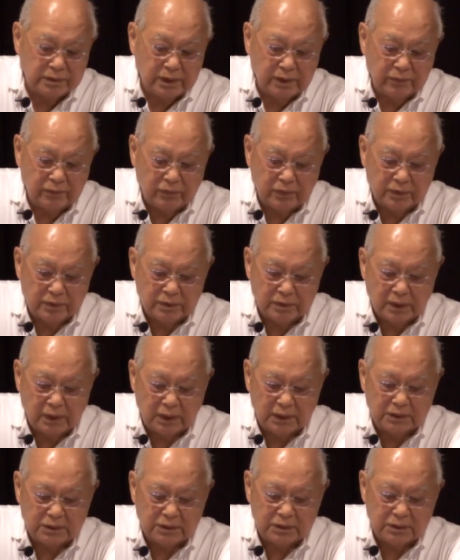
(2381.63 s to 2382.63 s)
Naval
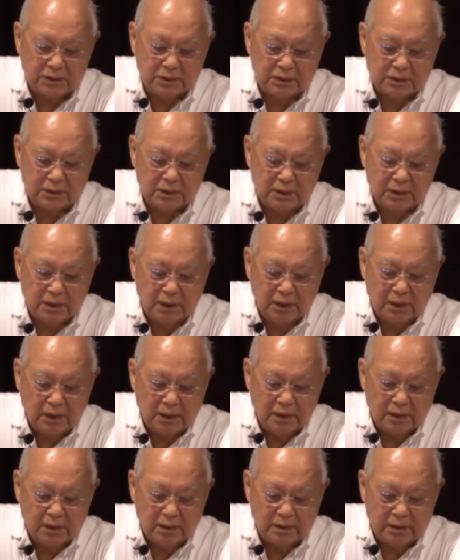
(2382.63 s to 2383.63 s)
Intelligence
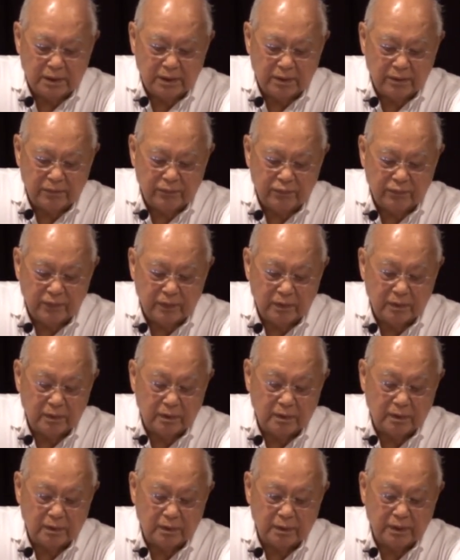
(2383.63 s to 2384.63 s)
didn't
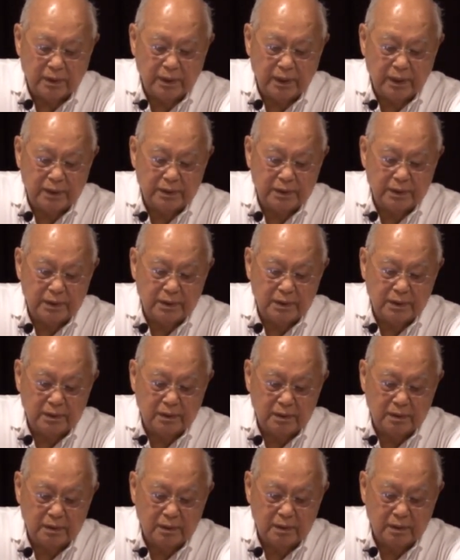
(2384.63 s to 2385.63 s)
fear
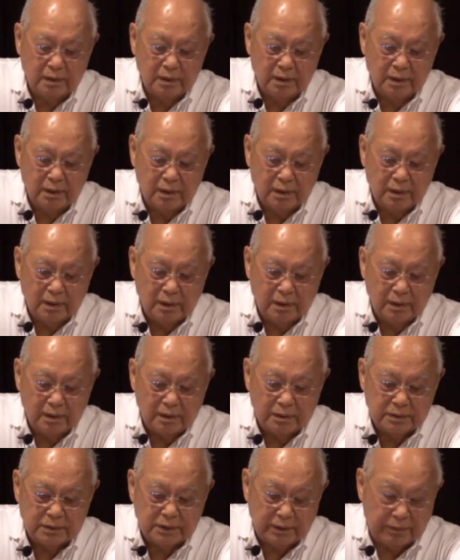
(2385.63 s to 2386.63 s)
any
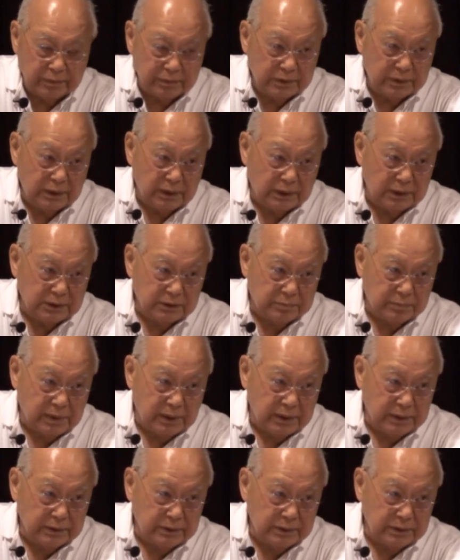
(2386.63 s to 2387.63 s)
sabotage
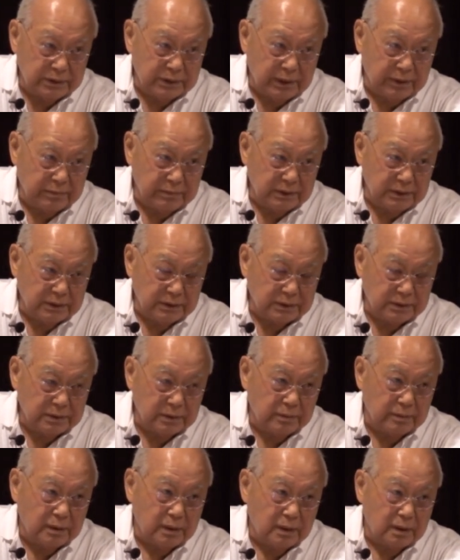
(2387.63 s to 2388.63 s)
by the Japanese
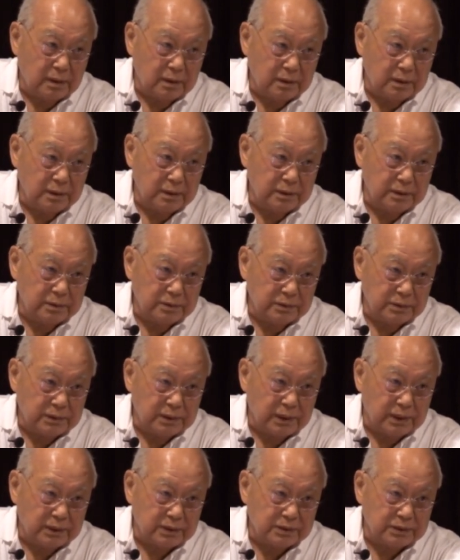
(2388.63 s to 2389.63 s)
uh, in the
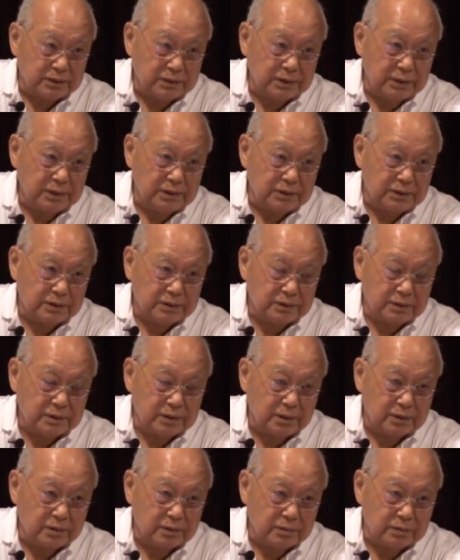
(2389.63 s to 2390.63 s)
United States,
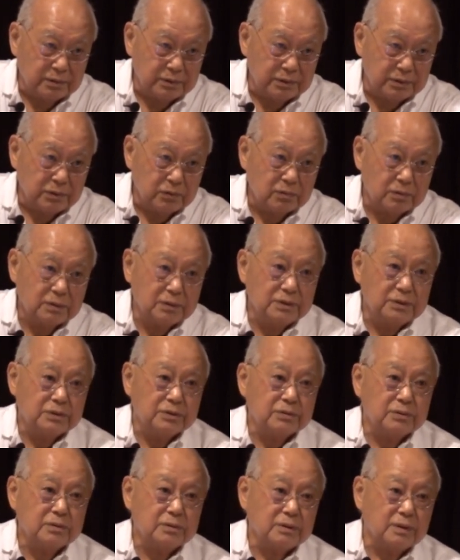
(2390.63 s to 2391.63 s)
that there was no
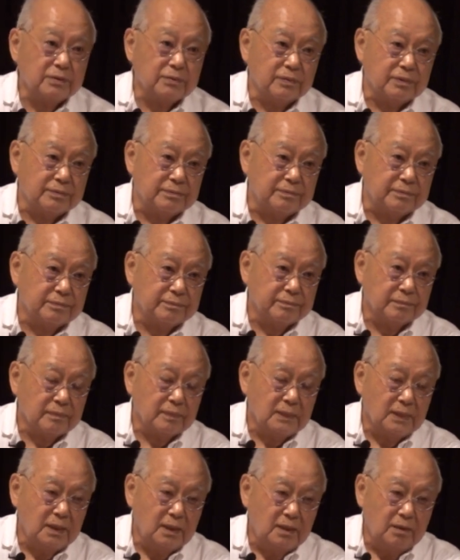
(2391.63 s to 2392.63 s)
concern of them.
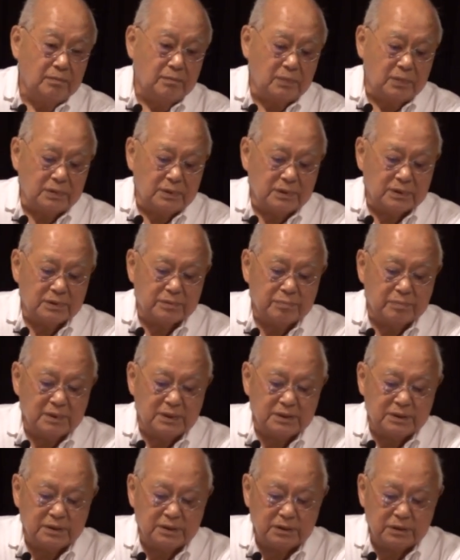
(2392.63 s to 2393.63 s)
But this
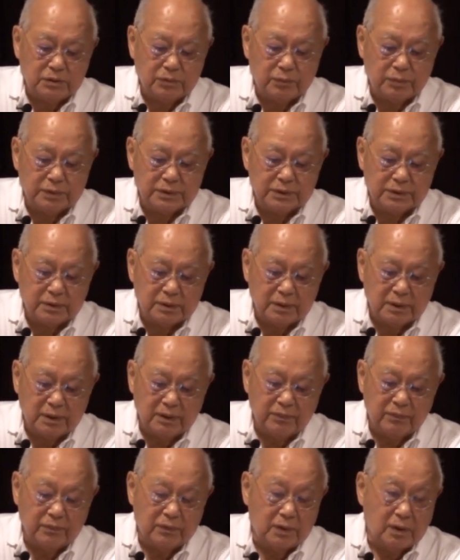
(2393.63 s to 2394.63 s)
message wasn't
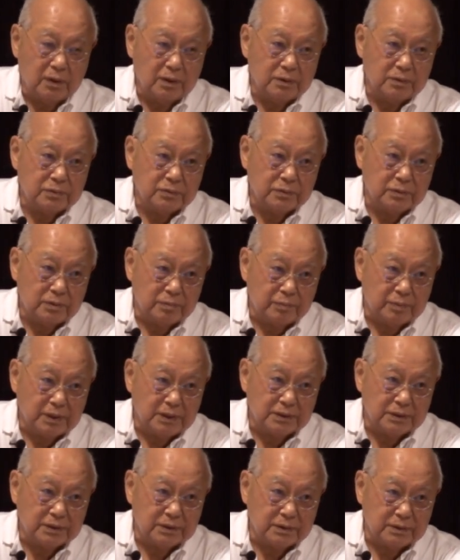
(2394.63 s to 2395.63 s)
given on to the
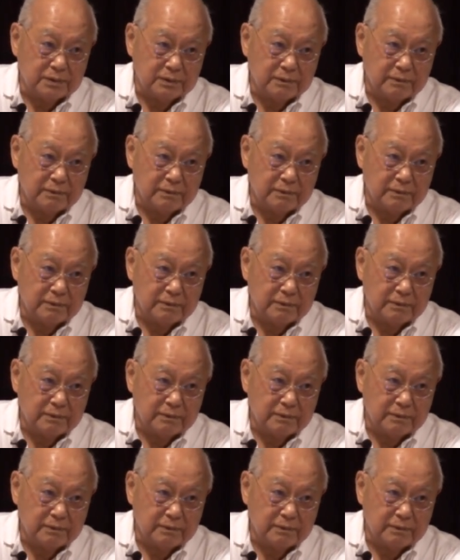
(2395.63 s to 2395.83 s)
president.